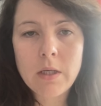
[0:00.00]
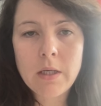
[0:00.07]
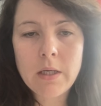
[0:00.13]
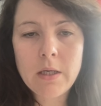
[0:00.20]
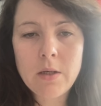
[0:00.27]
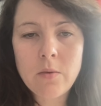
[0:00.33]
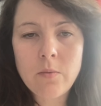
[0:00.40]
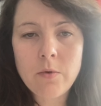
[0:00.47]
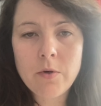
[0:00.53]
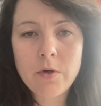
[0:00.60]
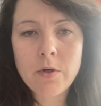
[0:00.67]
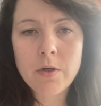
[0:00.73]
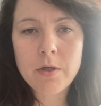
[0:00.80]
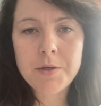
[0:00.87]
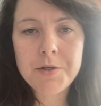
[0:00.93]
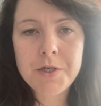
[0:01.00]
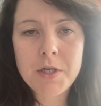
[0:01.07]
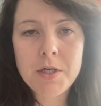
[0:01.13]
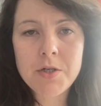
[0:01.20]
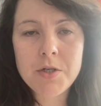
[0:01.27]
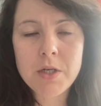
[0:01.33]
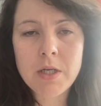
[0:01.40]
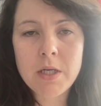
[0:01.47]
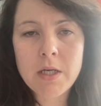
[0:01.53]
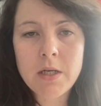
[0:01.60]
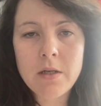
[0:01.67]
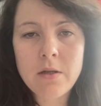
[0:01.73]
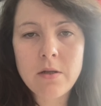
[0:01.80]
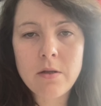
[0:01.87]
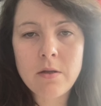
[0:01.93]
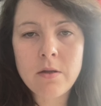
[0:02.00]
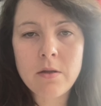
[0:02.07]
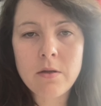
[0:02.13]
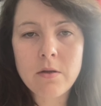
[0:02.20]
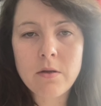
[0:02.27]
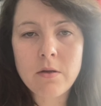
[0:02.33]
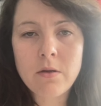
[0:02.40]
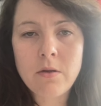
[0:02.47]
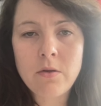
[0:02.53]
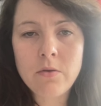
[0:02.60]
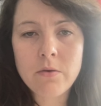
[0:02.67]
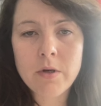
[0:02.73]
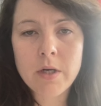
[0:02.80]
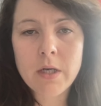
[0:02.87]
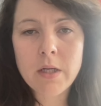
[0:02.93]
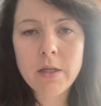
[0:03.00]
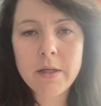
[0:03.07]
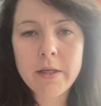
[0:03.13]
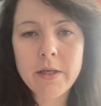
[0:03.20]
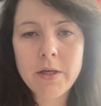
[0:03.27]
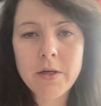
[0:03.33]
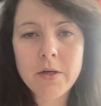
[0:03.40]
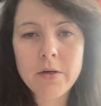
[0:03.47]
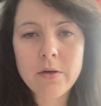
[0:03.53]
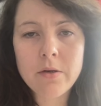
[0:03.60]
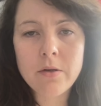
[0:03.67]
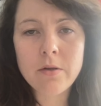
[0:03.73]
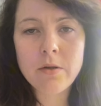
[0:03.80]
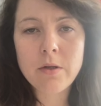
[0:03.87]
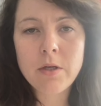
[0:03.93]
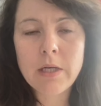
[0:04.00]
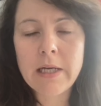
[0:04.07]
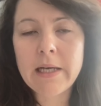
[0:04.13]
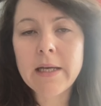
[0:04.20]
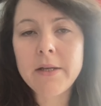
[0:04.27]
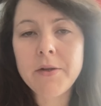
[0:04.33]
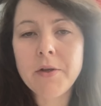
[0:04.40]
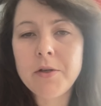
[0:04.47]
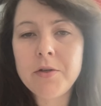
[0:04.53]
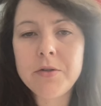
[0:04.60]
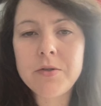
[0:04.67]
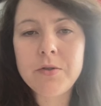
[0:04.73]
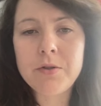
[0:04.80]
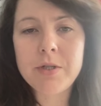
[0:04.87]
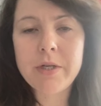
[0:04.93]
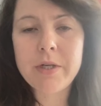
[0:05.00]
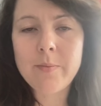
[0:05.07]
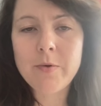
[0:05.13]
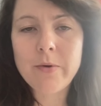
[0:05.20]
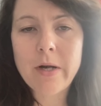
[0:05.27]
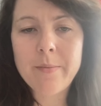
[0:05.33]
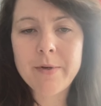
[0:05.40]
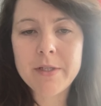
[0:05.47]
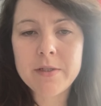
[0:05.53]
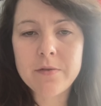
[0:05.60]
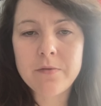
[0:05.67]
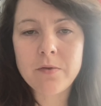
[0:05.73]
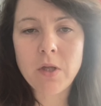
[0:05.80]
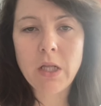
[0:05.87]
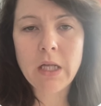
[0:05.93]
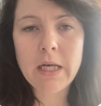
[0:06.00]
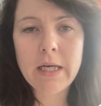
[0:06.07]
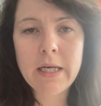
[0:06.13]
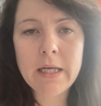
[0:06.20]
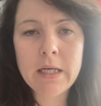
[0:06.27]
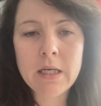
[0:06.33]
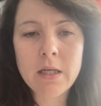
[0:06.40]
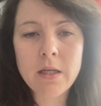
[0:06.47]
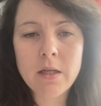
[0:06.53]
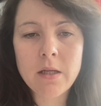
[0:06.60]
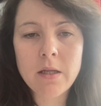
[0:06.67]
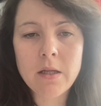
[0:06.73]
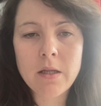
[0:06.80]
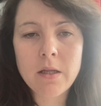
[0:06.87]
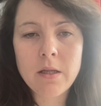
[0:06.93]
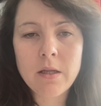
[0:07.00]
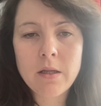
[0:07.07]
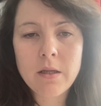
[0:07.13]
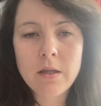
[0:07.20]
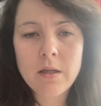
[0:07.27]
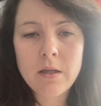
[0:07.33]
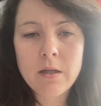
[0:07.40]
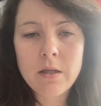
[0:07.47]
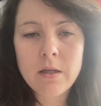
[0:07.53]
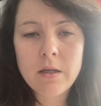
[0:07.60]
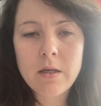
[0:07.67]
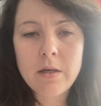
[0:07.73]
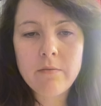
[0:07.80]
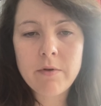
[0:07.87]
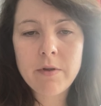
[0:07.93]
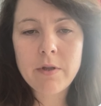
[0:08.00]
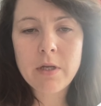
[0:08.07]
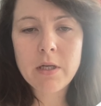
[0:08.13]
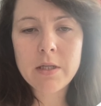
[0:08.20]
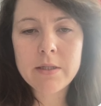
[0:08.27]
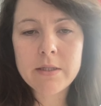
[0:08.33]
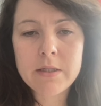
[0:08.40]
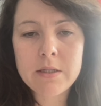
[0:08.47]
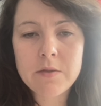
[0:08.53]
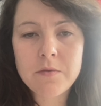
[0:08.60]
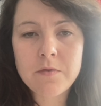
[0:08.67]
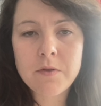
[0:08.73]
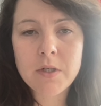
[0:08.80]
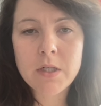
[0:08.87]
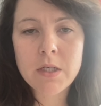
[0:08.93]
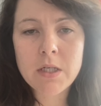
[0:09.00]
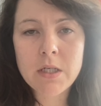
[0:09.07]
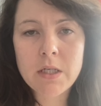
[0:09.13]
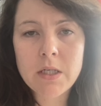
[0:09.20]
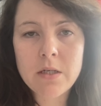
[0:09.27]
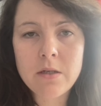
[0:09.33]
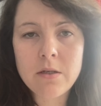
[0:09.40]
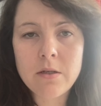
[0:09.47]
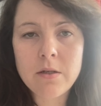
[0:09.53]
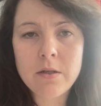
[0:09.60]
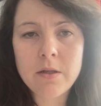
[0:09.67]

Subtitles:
and we're going to change again the URL here. Again, you can use UTM parameters if you like. Everything else is fine.